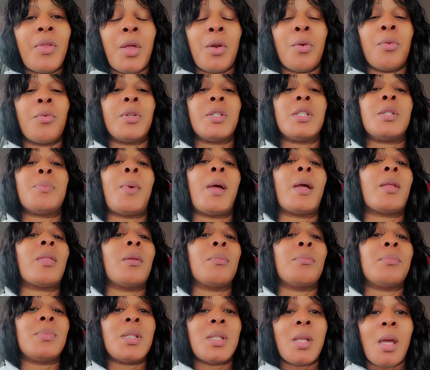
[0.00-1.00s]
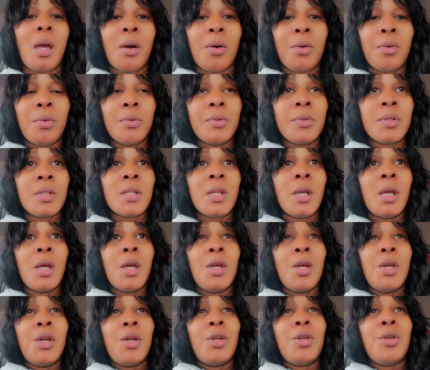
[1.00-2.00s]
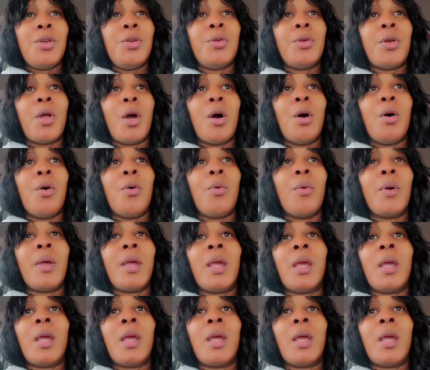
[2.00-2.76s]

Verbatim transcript: They don't respect themselves, you know,